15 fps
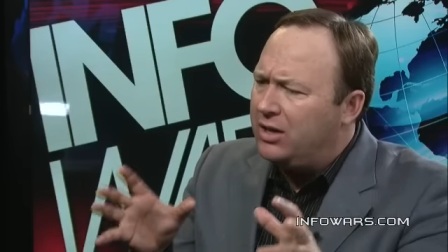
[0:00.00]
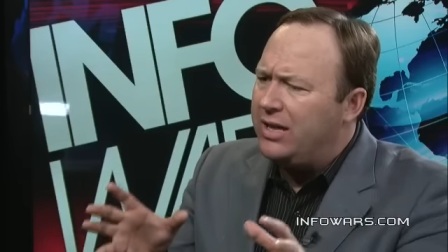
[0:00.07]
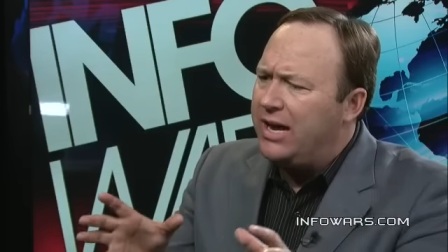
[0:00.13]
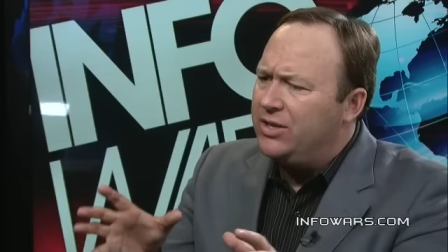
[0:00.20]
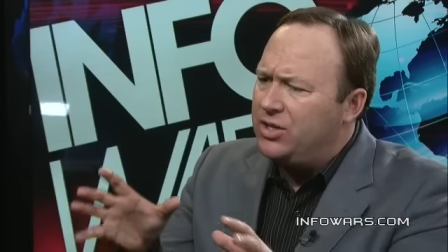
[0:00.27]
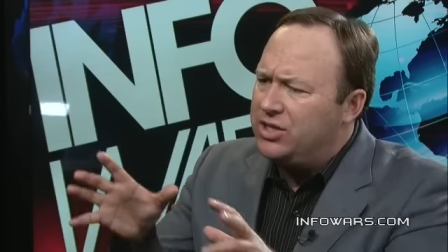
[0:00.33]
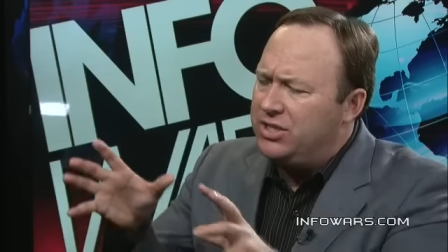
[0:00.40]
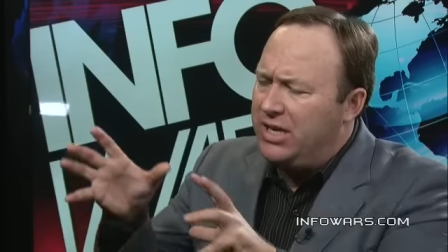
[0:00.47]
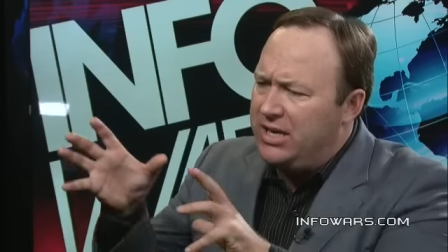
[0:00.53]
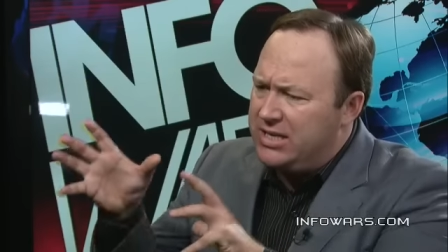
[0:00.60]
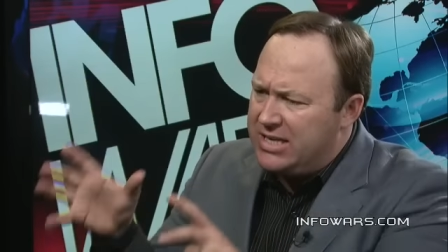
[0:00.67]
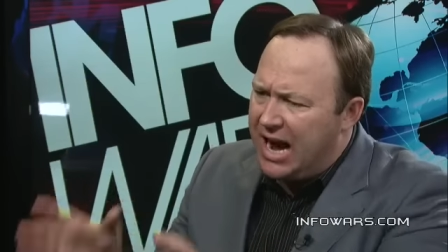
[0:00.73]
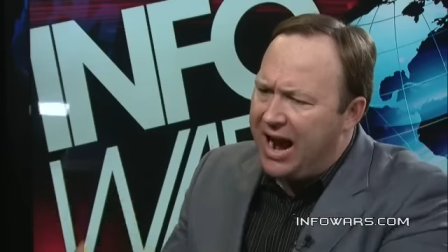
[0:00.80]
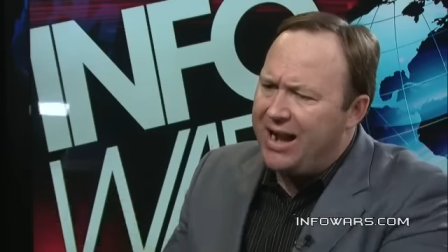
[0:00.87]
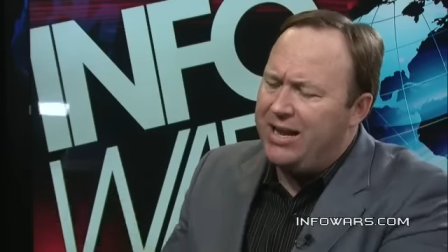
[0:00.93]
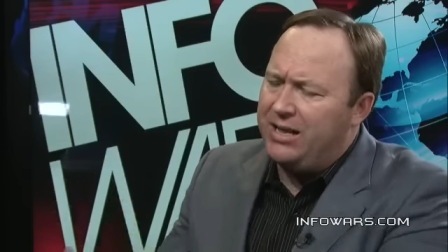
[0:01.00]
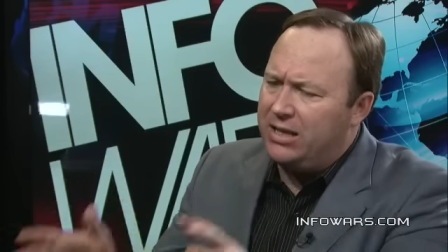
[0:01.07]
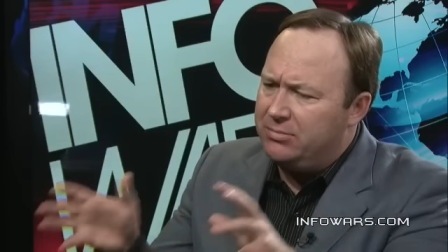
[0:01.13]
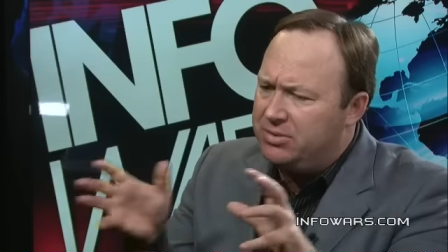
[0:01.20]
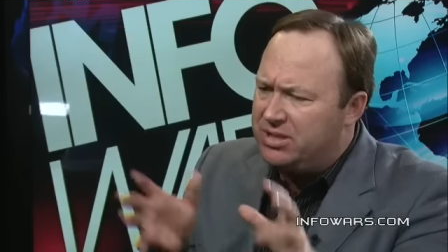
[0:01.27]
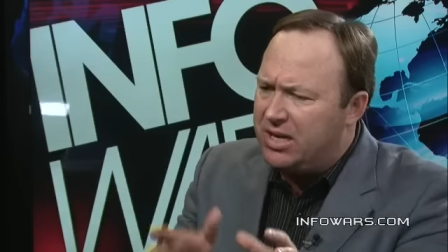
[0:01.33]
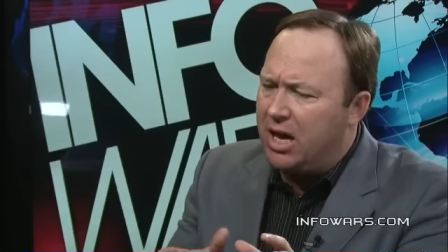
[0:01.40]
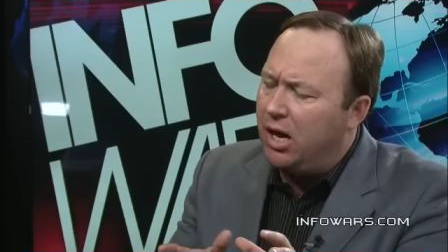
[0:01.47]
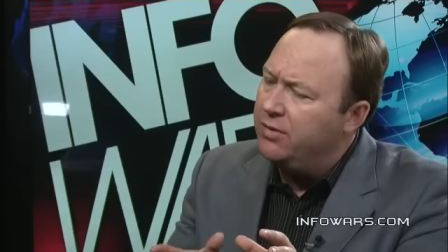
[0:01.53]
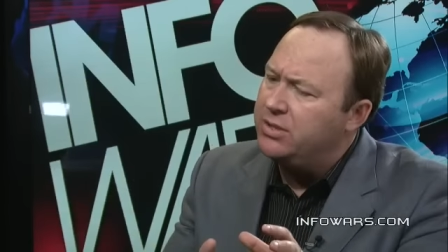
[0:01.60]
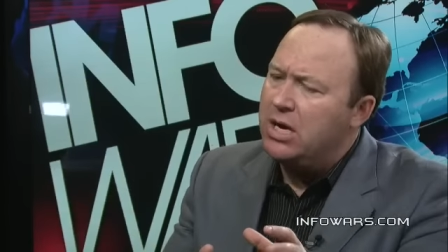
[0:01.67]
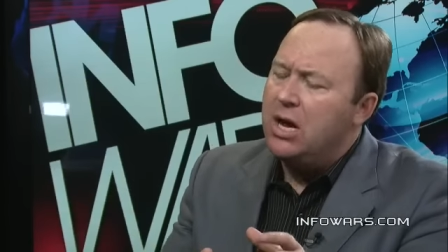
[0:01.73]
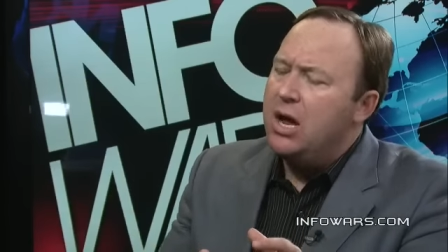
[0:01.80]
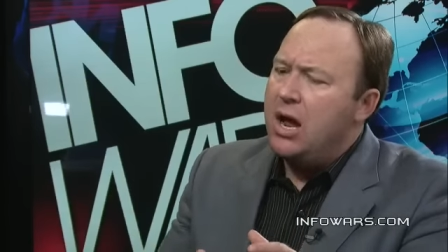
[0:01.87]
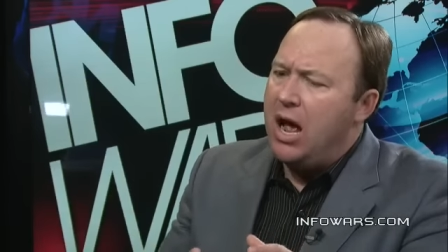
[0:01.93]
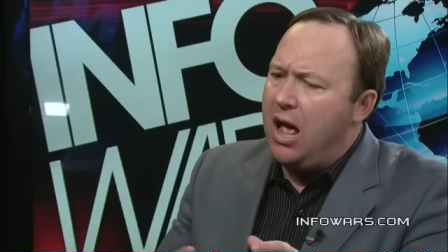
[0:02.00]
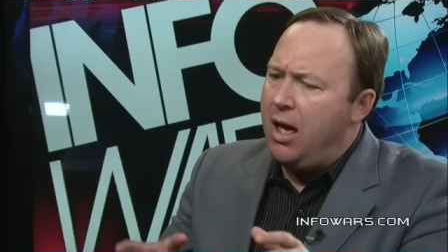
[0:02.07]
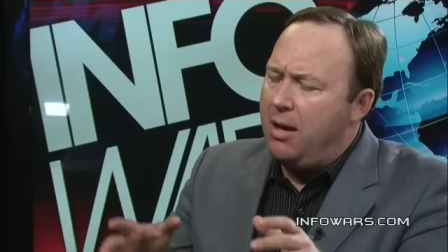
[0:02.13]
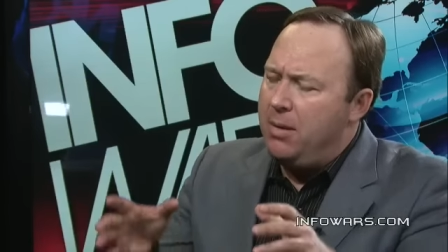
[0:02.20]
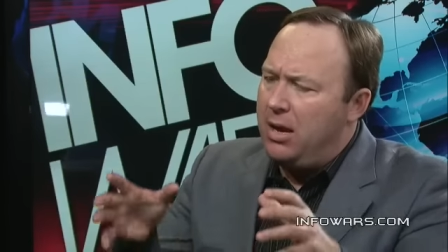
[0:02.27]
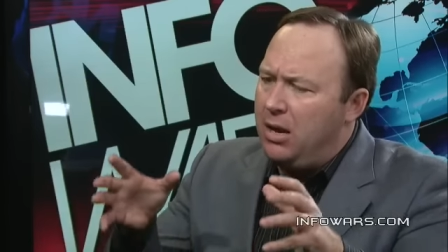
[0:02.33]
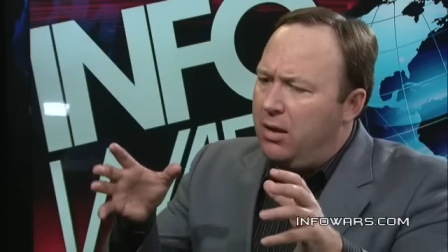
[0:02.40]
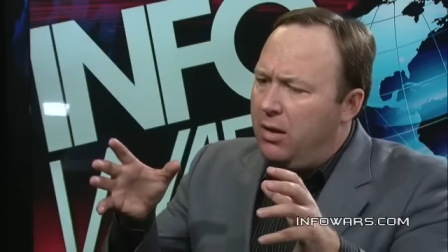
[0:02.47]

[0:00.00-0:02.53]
they just indicting themselves? I mean,